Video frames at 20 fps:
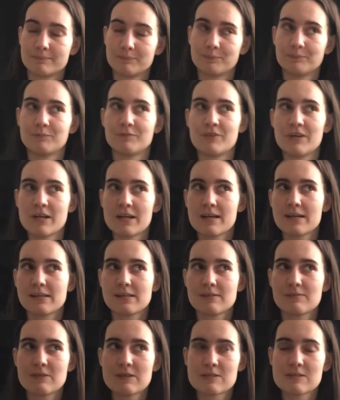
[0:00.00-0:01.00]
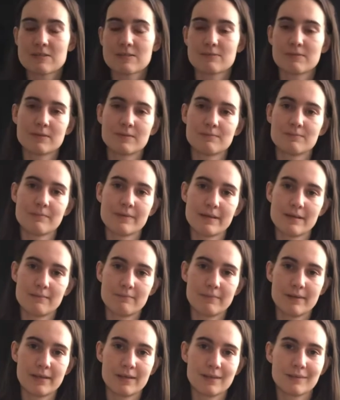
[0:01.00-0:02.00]
very obviously written by a
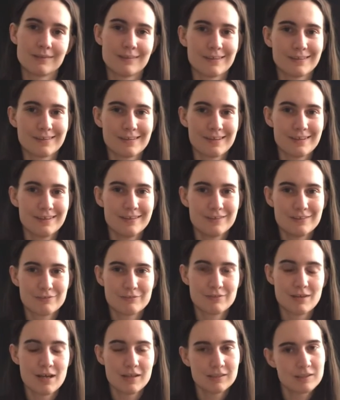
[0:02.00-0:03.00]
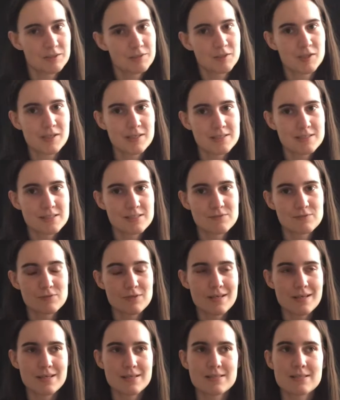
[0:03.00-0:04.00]
man and kind of not the greatest of
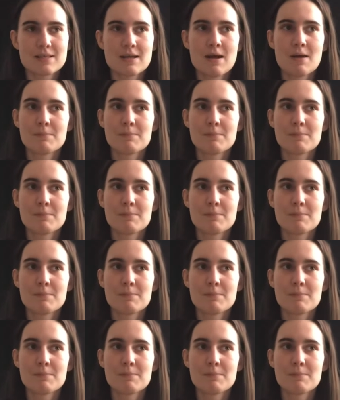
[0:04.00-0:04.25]
ways,